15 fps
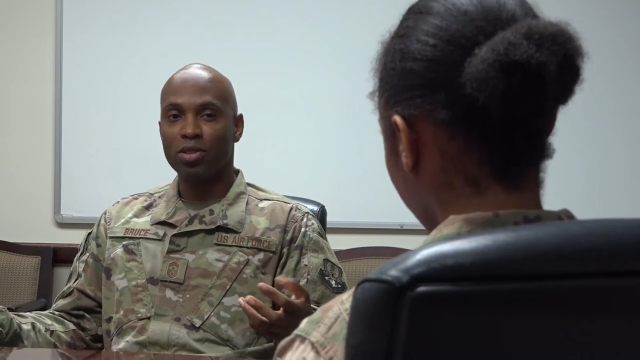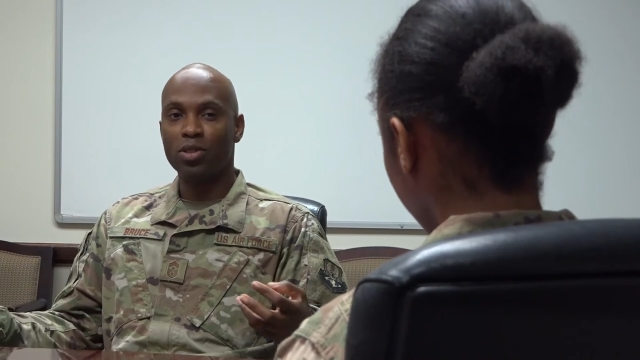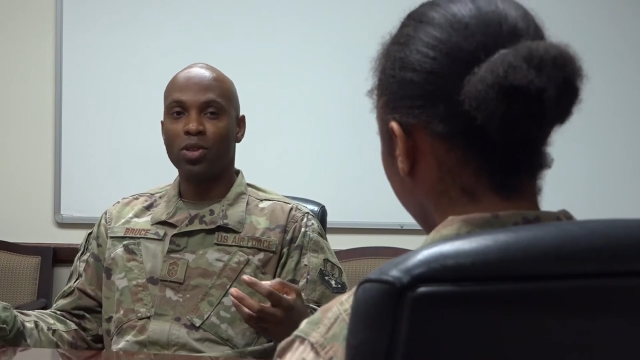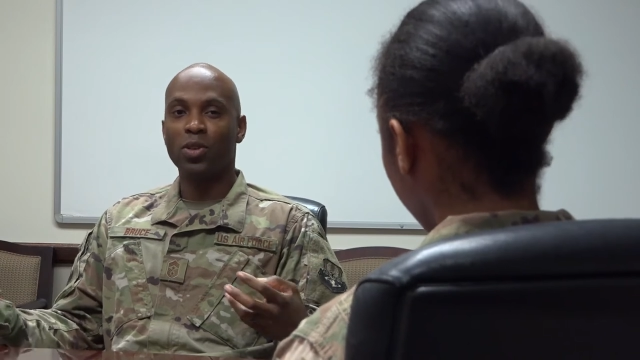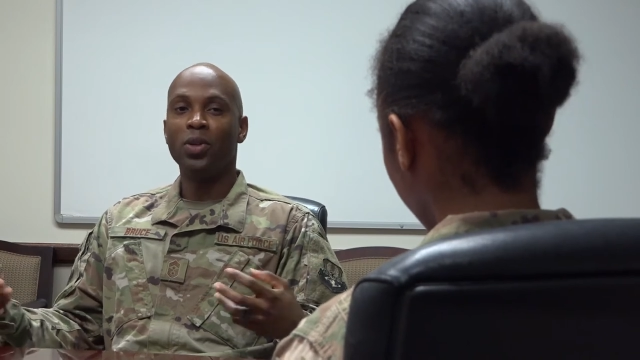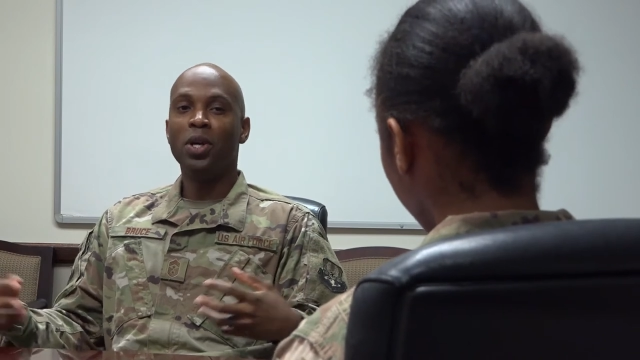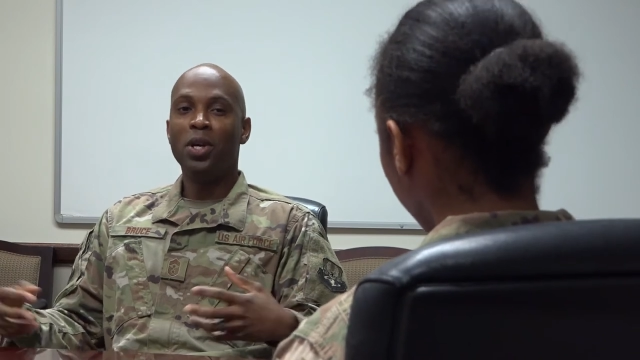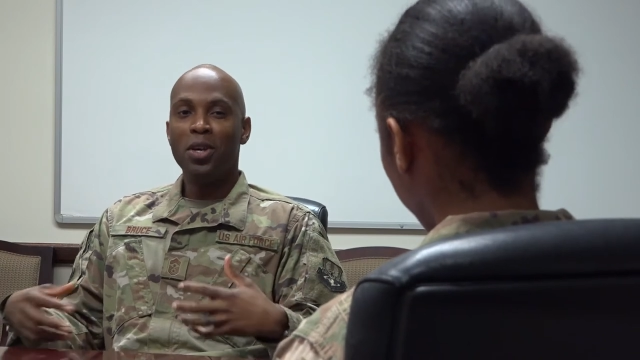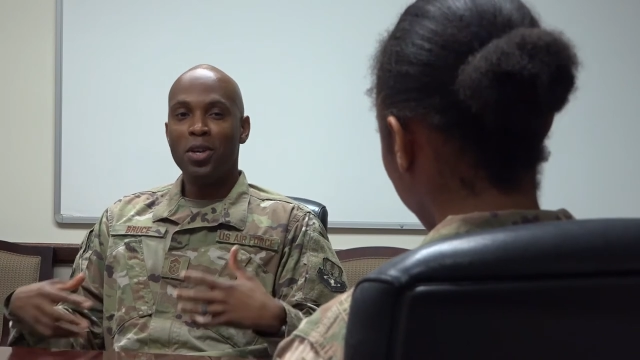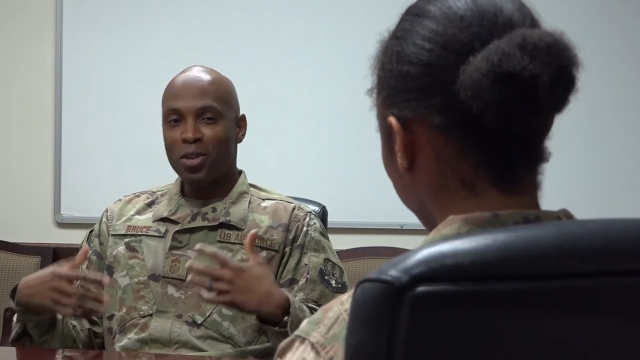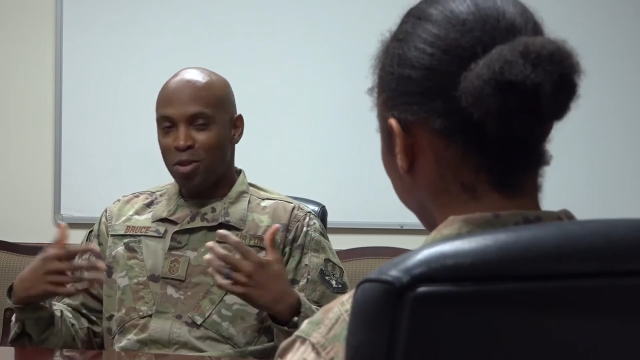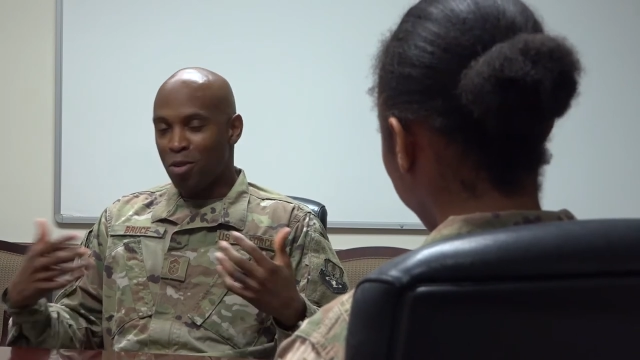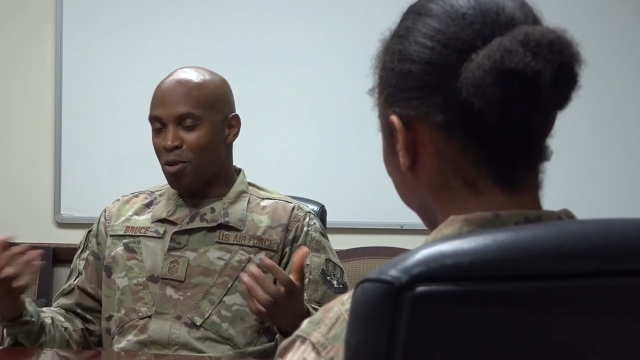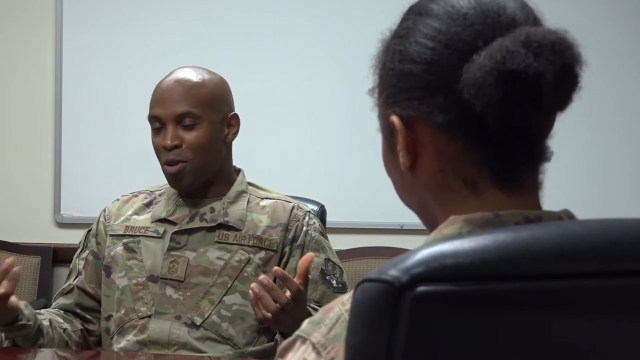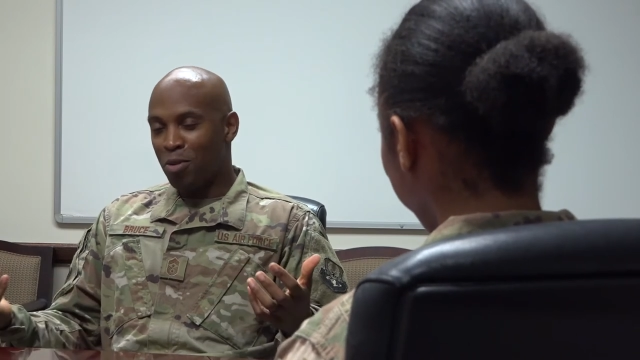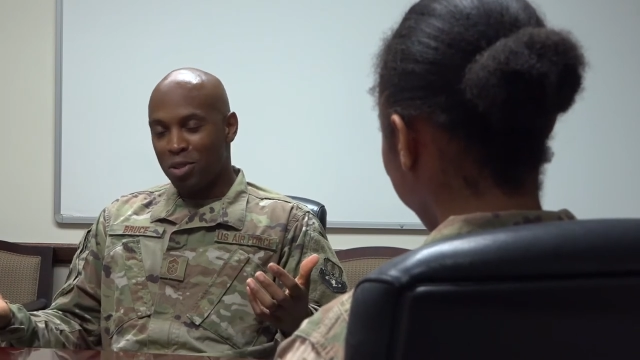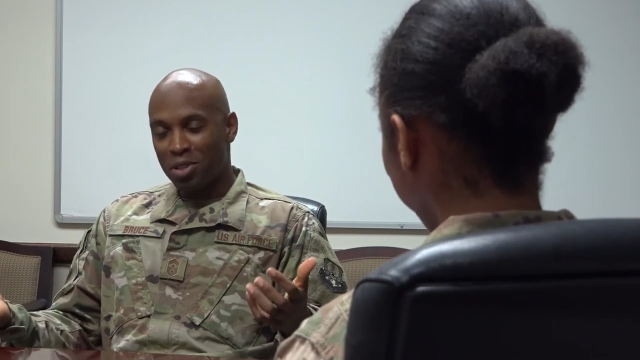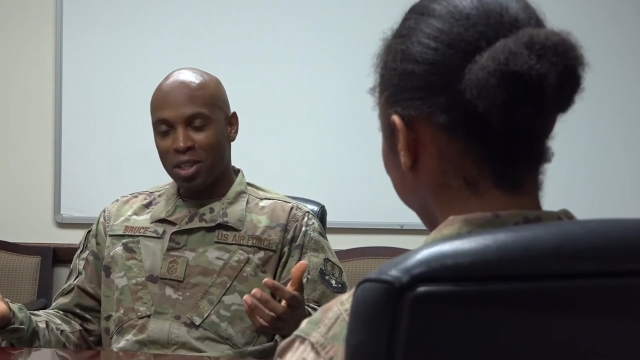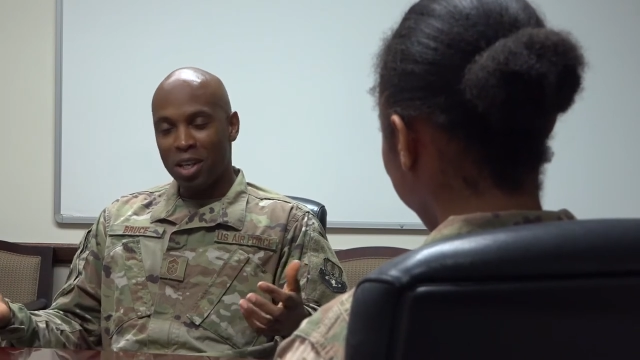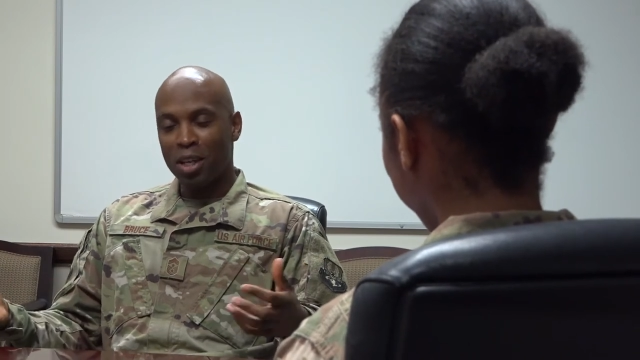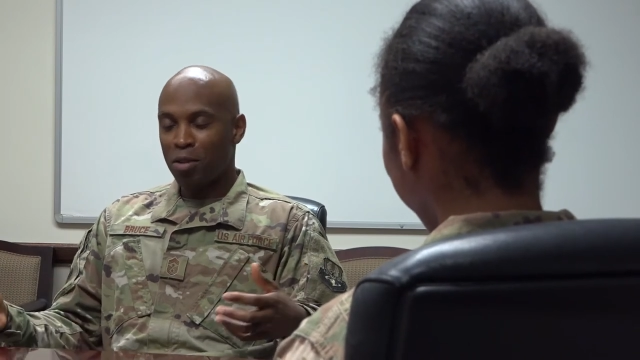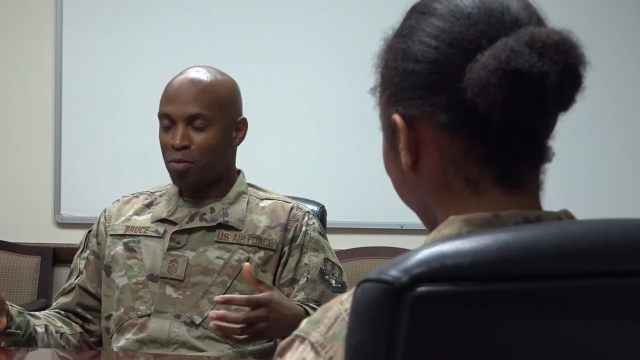So no one would
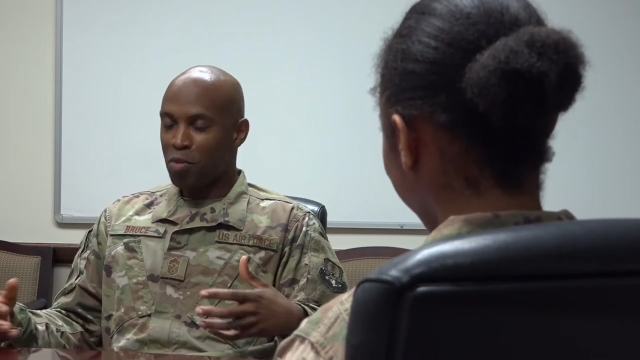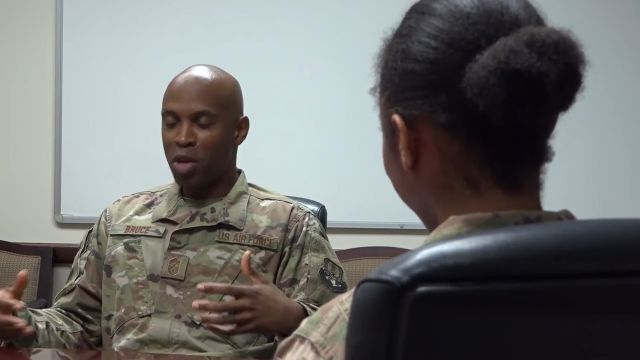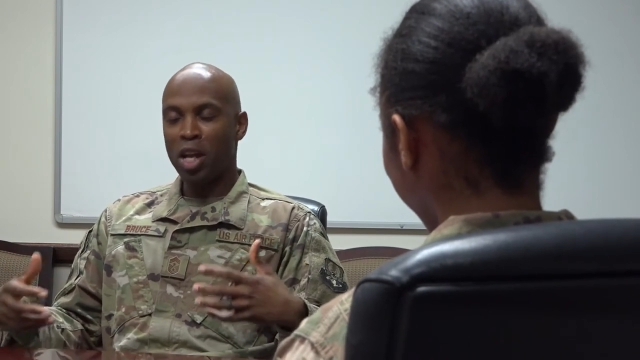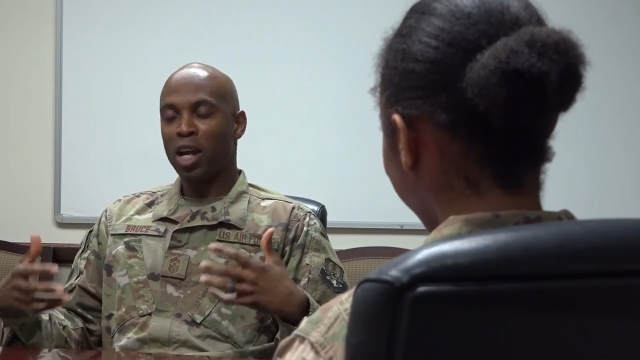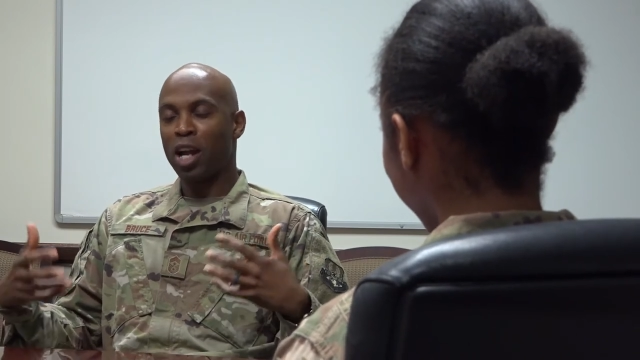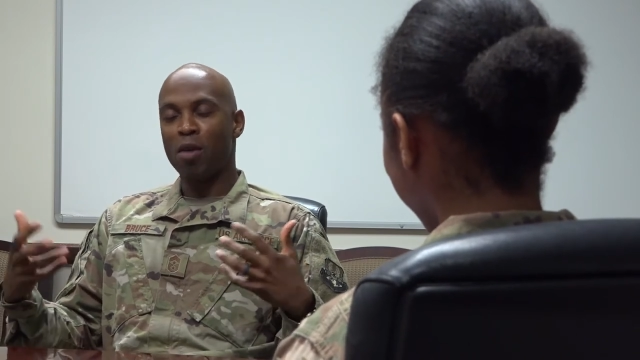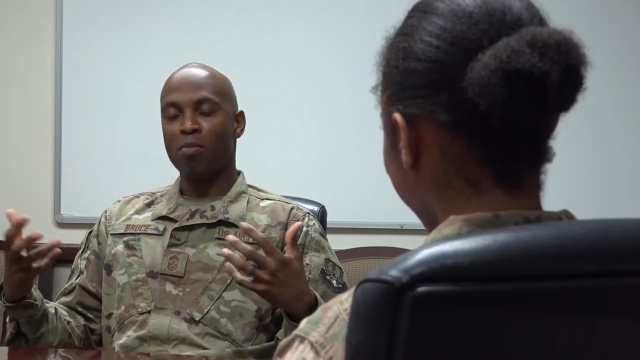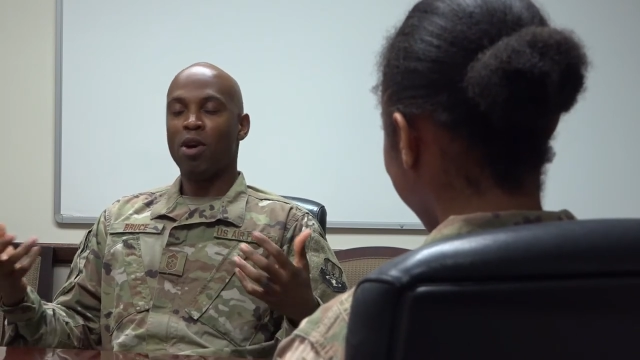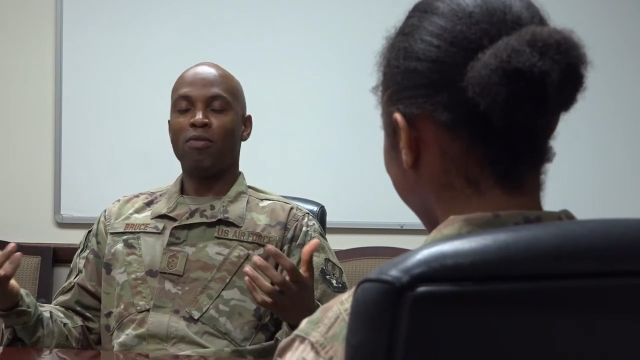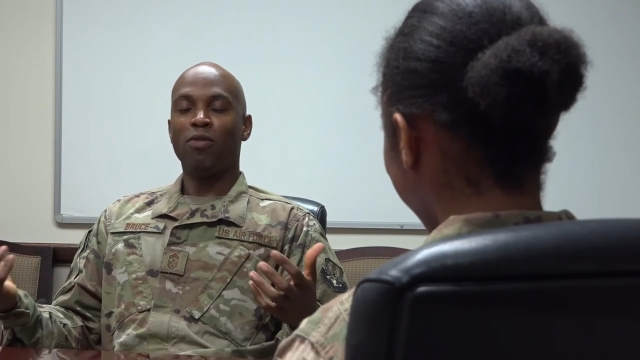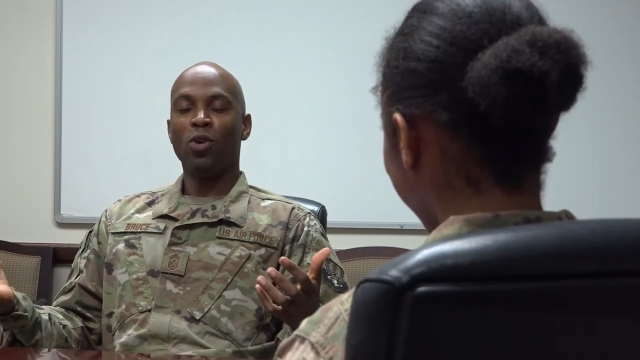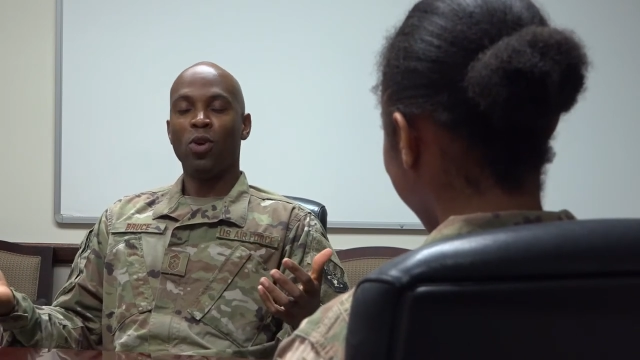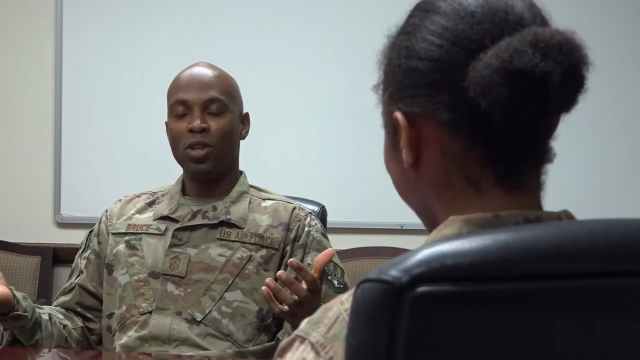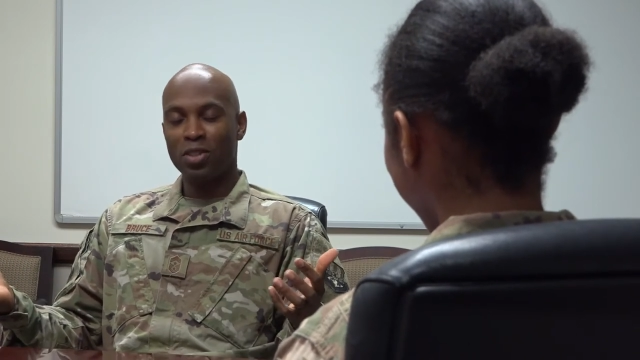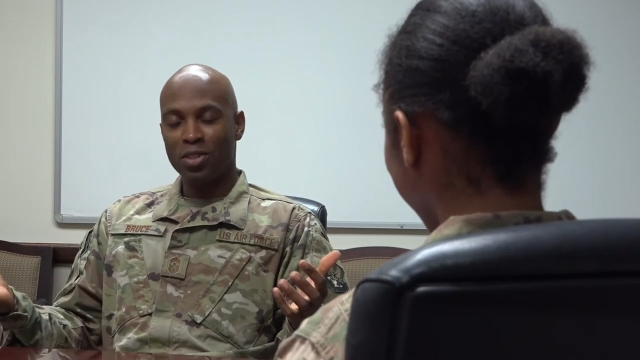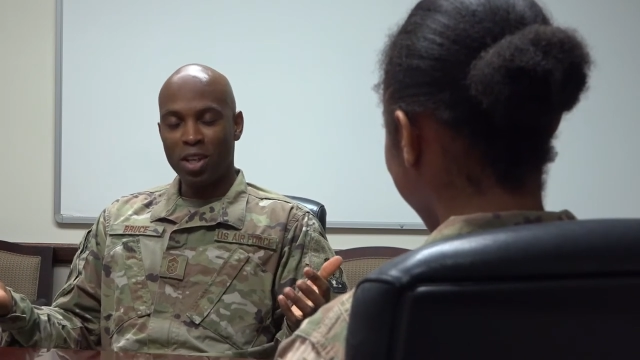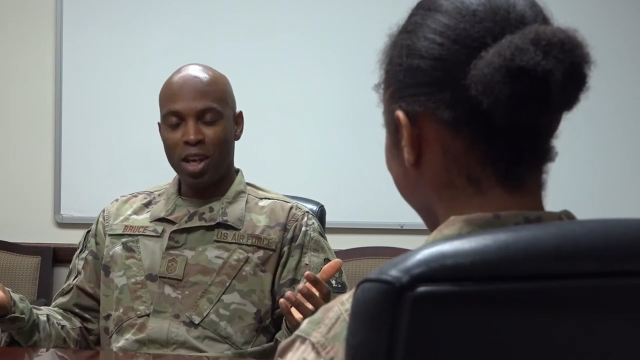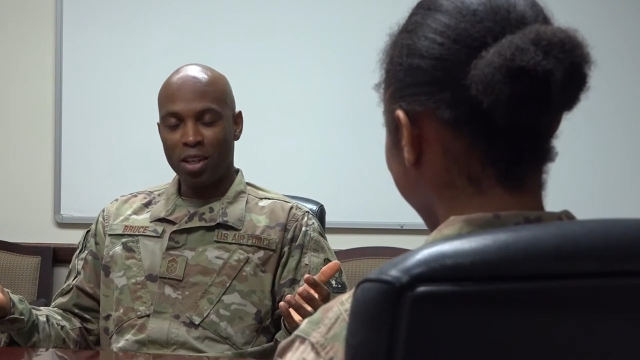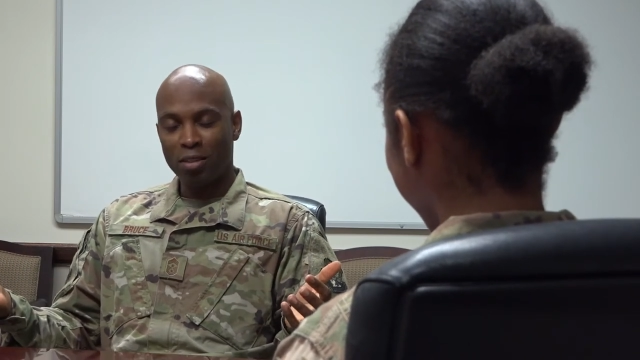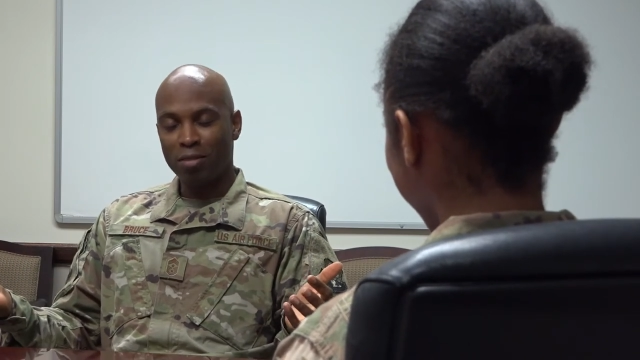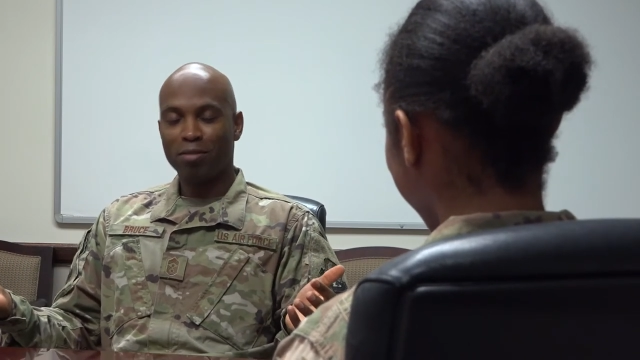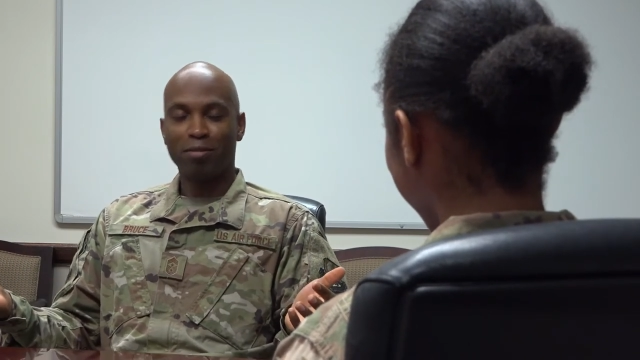say, man, I got my Florida State.